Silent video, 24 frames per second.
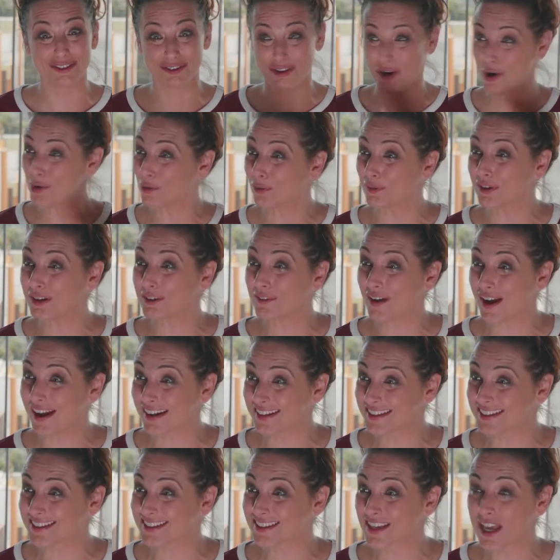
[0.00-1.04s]
No
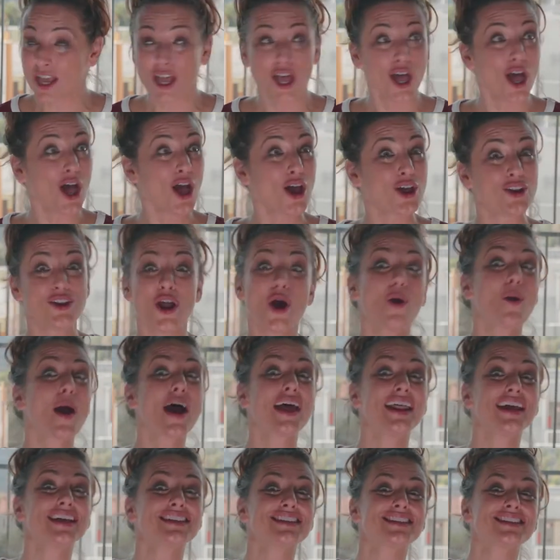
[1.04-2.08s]
rewrites, no
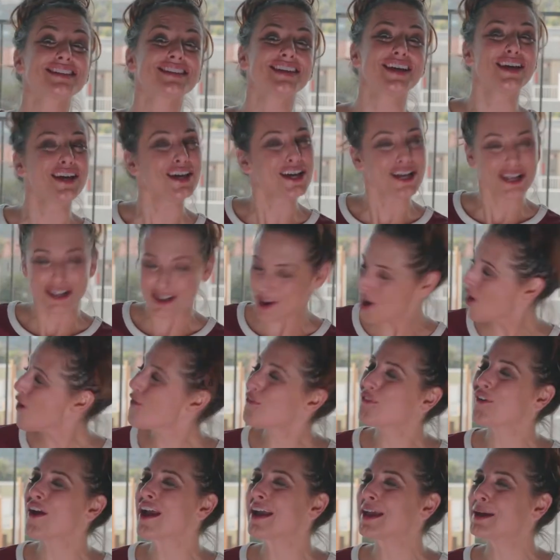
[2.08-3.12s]
edits, no
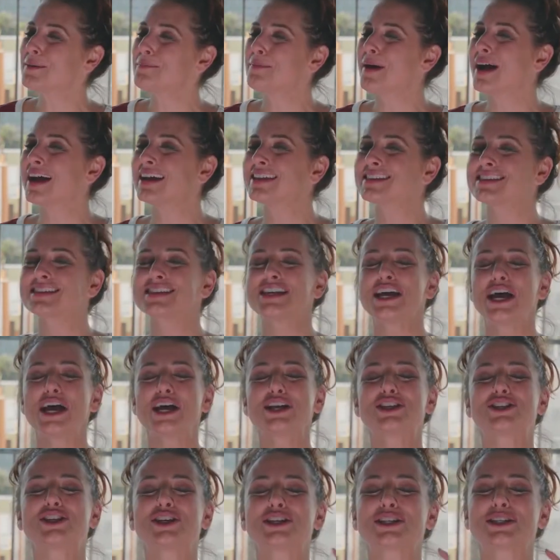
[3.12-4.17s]
Frankenbites,
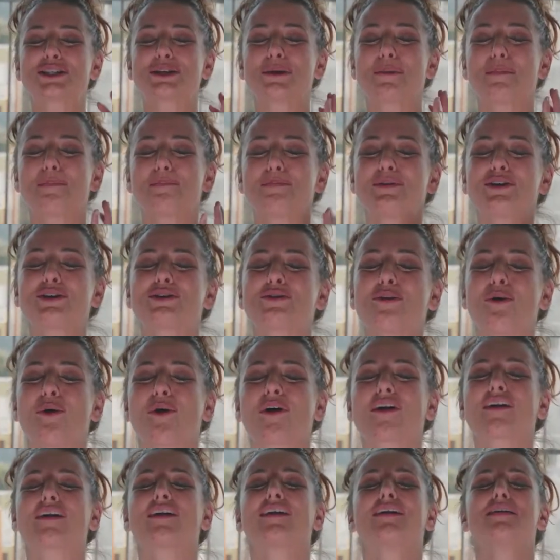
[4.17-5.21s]
just a
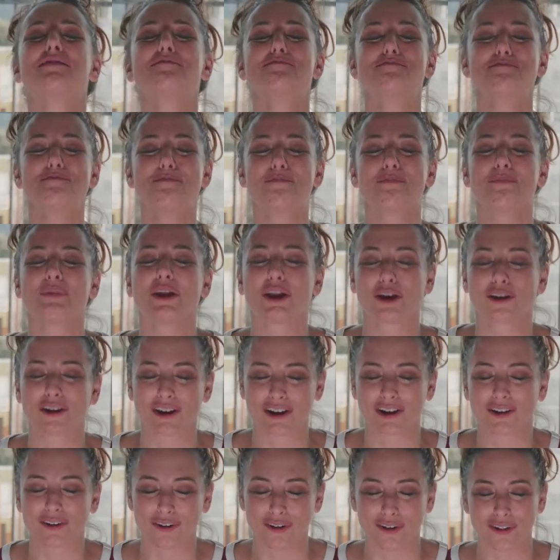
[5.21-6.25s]
pure
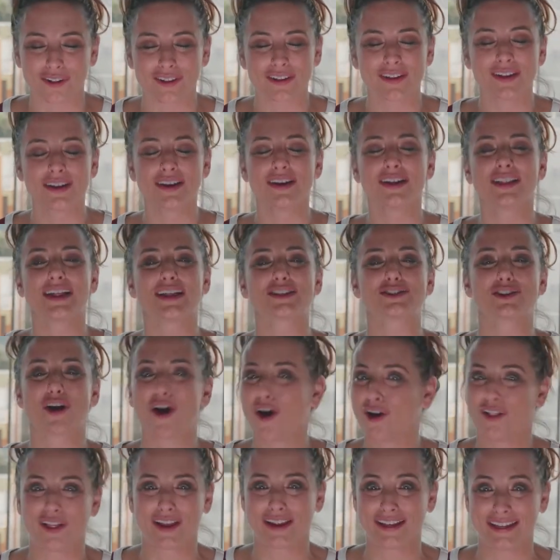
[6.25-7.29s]
miracle. It's
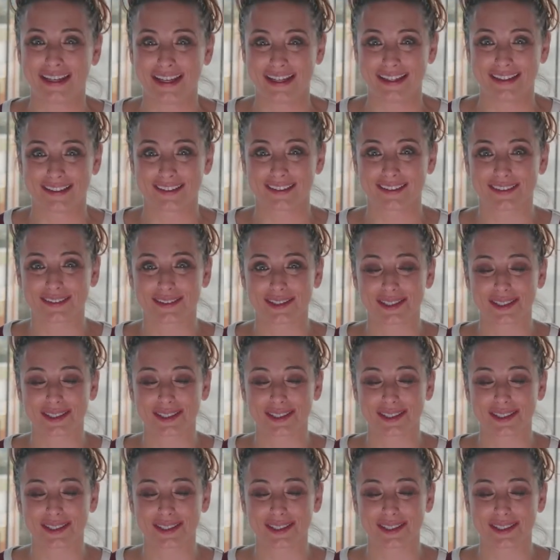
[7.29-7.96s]
all I need.